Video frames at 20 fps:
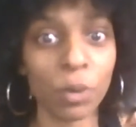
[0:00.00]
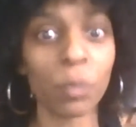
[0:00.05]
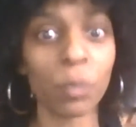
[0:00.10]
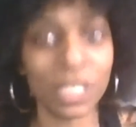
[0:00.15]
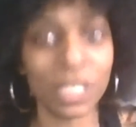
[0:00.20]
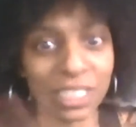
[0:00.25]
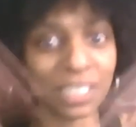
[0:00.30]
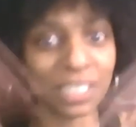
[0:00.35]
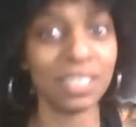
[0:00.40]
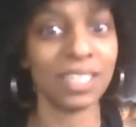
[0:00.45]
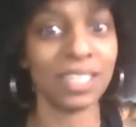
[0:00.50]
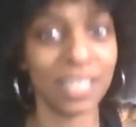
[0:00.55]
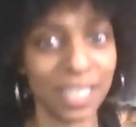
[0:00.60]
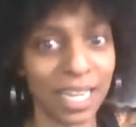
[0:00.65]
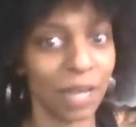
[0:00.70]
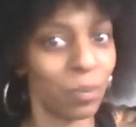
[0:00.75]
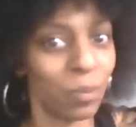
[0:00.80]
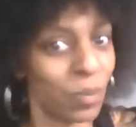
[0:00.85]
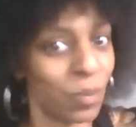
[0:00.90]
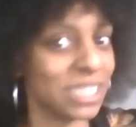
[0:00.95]
for what's good
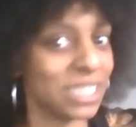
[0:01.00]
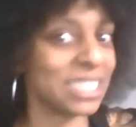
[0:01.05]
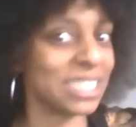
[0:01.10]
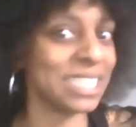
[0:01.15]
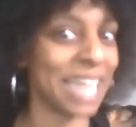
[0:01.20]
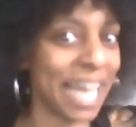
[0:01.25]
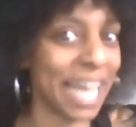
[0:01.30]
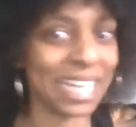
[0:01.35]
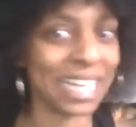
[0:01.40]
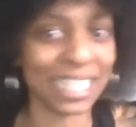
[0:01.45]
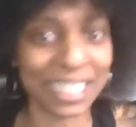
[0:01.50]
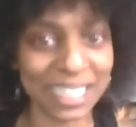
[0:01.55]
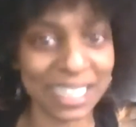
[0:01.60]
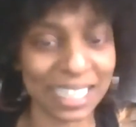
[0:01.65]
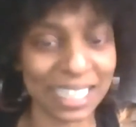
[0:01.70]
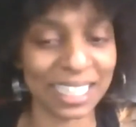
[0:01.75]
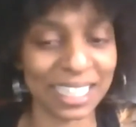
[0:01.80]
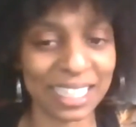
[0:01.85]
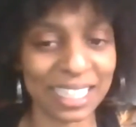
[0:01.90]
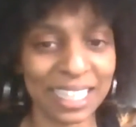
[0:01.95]
and what's not
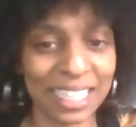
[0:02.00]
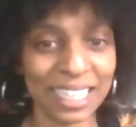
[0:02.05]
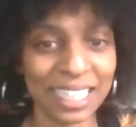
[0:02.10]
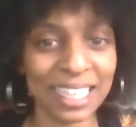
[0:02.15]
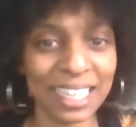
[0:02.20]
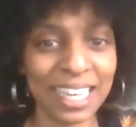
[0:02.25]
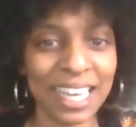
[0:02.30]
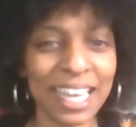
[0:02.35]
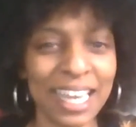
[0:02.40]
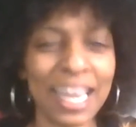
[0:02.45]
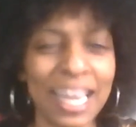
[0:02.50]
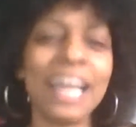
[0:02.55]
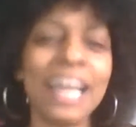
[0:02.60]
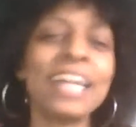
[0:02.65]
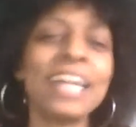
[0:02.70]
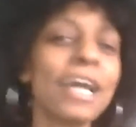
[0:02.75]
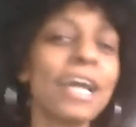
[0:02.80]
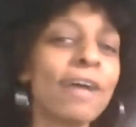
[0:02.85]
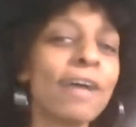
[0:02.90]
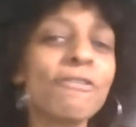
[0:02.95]
good? How
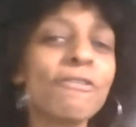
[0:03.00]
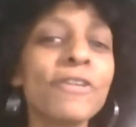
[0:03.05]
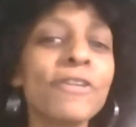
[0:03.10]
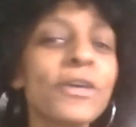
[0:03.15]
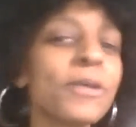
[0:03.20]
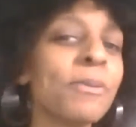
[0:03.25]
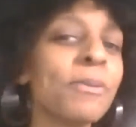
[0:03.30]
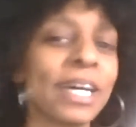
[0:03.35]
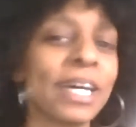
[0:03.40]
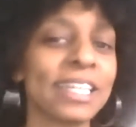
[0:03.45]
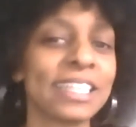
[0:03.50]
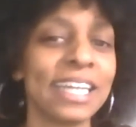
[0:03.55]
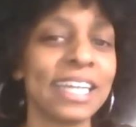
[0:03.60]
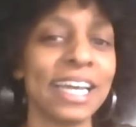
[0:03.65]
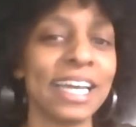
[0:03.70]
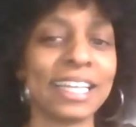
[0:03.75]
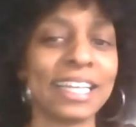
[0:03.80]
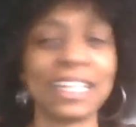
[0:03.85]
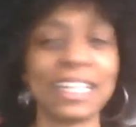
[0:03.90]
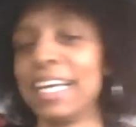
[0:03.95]
do y'all feel about
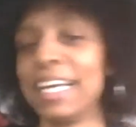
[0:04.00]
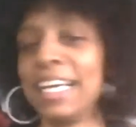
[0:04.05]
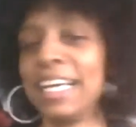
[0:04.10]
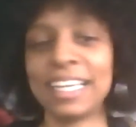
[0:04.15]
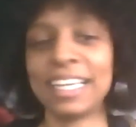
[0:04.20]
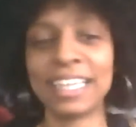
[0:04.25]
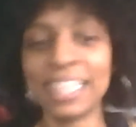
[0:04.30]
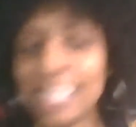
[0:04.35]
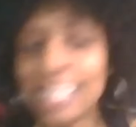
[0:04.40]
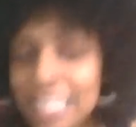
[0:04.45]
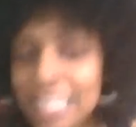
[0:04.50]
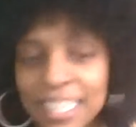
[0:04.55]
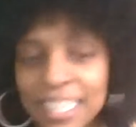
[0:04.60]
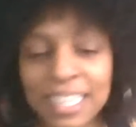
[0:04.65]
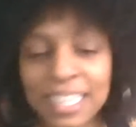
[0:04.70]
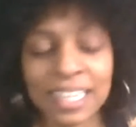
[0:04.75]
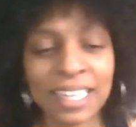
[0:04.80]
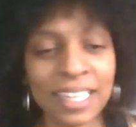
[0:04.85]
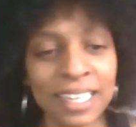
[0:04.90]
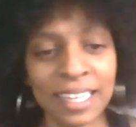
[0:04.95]
that? Like,
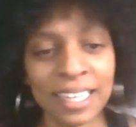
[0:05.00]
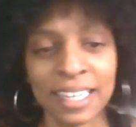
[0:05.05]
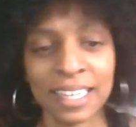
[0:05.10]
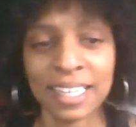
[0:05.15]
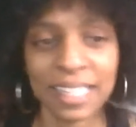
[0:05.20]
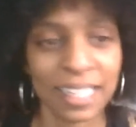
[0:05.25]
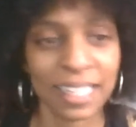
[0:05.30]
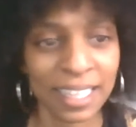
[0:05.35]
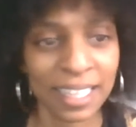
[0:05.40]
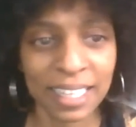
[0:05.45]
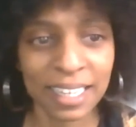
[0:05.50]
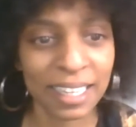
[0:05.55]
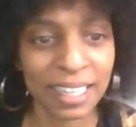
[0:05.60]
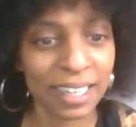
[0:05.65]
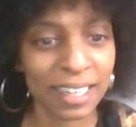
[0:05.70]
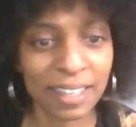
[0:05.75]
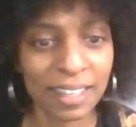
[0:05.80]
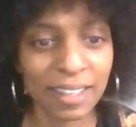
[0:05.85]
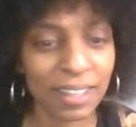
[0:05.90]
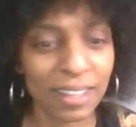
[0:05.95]
I even think her
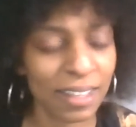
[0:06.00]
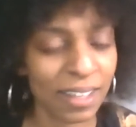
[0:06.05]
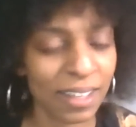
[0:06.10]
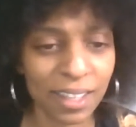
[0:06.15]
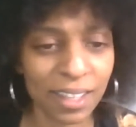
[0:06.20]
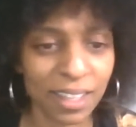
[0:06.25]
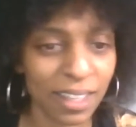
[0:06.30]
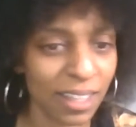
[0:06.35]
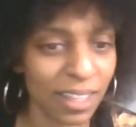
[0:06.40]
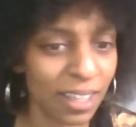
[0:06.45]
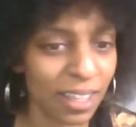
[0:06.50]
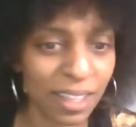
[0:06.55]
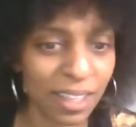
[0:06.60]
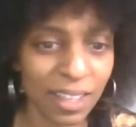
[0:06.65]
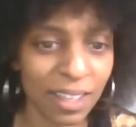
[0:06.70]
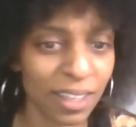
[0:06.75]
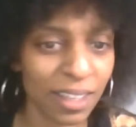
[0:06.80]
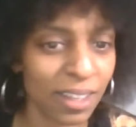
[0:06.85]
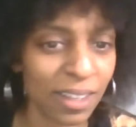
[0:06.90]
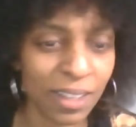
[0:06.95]
response to that was
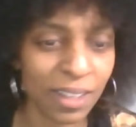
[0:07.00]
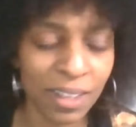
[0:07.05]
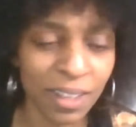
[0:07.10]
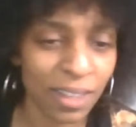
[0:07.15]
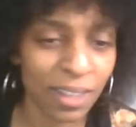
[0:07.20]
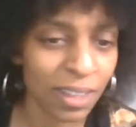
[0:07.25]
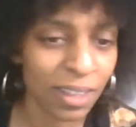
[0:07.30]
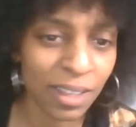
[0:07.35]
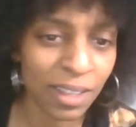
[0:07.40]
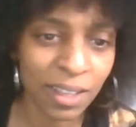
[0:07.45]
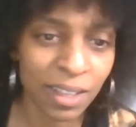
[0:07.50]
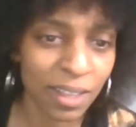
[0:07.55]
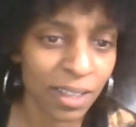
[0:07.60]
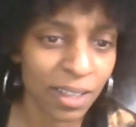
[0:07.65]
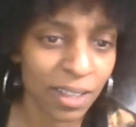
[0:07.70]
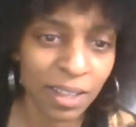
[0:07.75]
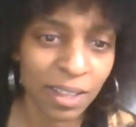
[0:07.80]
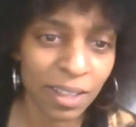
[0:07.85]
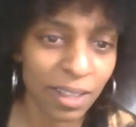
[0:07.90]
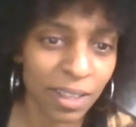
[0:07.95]
a little testament to
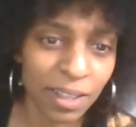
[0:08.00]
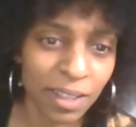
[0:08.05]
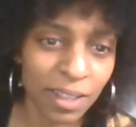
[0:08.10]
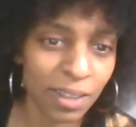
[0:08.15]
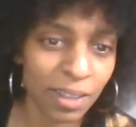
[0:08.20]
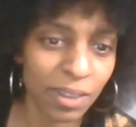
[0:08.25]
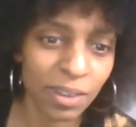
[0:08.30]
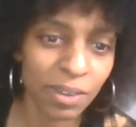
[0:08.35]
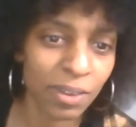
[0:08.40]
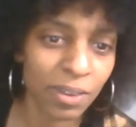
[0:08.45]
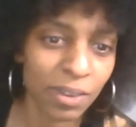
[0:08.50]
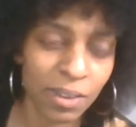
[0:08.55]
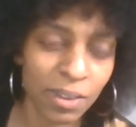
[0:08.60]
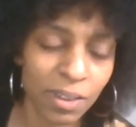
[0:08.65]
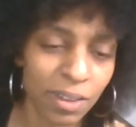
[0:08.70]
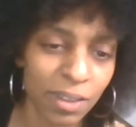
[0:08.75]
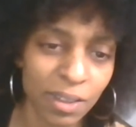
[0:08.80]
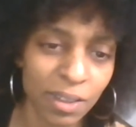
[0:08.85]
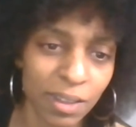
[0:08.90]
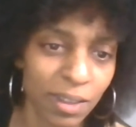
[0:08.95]
where she was at,
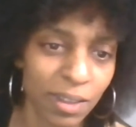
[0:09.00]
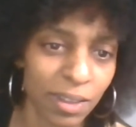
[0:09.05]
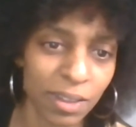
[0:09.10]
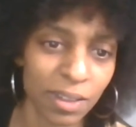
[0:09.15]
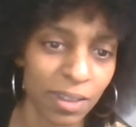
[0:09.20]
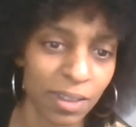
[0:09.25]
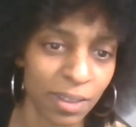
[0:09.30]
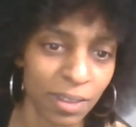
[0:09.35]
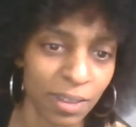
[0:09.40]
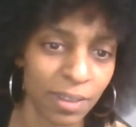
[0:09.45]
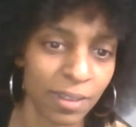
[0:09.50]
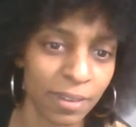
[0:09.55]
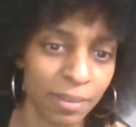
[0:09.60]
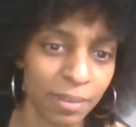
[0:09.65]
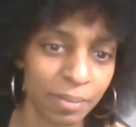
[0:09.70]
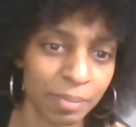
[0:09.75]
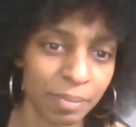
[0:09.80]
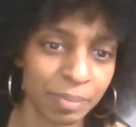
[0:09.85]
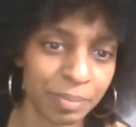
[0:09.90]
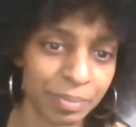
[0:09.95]
in the mind at the time.
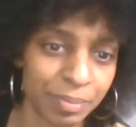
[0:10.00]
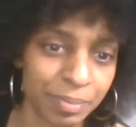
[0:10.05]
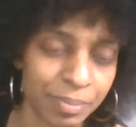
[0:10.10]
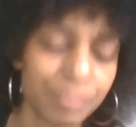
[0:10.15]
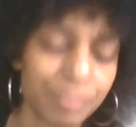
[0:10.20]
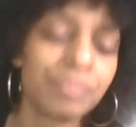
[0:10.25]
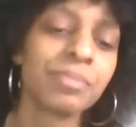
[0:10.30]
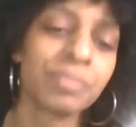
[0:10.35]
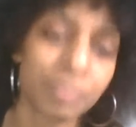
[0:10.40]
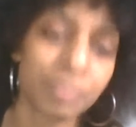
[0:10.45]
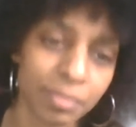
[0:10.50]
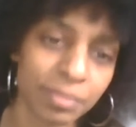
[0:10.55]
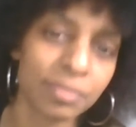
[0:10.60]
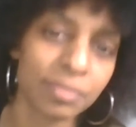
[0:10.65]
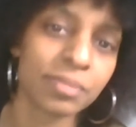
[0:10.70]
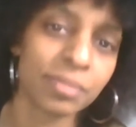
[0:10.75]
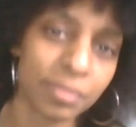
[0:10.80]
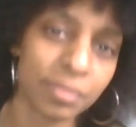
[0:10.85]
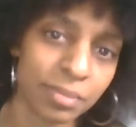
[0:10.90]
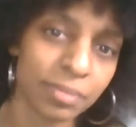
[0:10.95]
She's like, you know, kind of
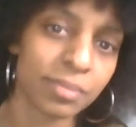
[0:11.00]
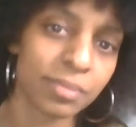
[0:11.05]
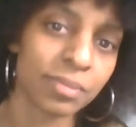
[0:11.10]
saying, like,